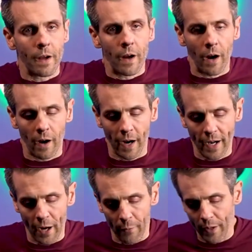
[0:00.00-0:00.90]
All right,
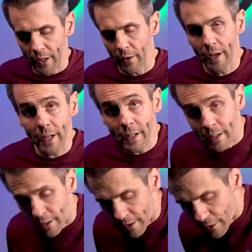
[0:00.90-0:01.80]
now we're gonna go ahead and
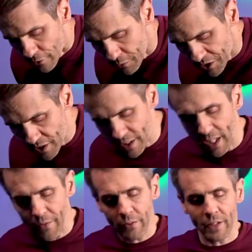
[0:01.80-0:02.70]
switch to the
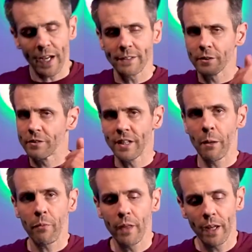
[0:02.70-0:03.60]
other side. So same
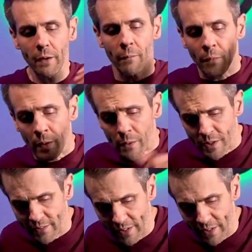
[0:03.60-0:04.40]
thing, I'm just gonna